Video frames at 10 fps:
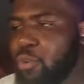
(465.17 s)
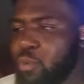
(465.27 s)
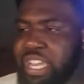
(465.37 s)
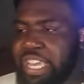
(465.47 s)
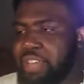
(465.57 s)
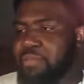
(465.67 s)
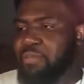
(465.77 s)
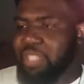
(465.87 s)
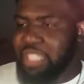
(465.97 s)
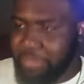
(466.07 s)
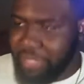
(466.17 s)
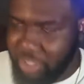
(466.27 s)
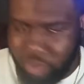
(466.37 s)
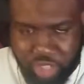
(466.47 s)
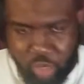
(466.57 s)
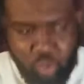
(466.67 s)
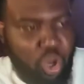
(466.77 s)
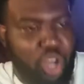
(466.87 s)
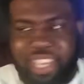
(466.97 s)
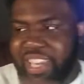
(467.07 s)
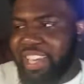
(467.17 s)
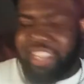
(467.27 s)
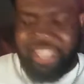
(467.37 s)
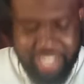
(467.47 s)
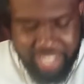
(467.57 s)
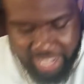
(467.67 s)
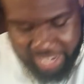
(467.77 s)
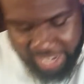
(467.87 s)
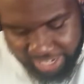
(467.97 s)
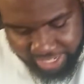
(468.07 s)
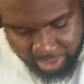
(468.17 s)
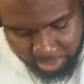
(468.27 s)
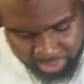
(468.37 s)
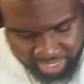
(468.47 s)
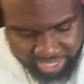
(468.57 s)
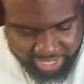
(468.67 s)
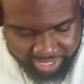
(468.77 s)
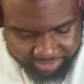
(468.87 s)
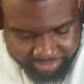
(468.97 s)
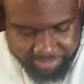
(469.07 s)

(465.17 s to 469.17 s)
crib, which would be, you could just walk in and I could just play the.